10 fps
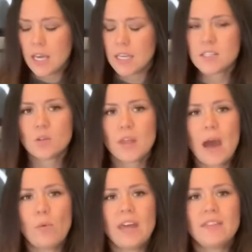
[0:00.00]
is so
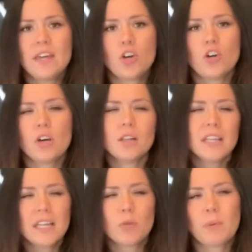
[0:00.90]
that way they cook a
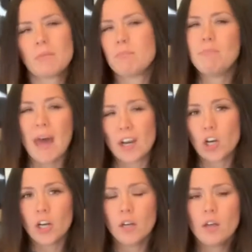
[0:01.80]
little bit
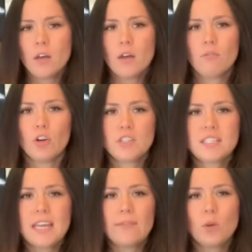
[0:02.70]
better
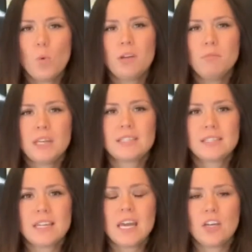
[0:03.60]
versus having one big
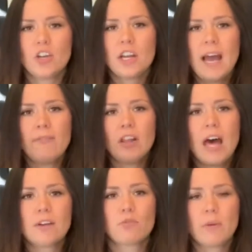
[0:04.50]
steak, you're gonna have a
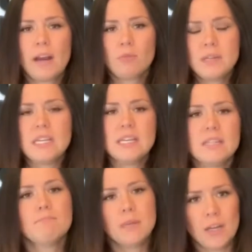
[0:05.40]
lot of rare meat in
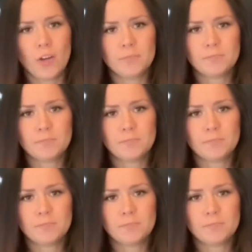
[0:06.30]
the middle.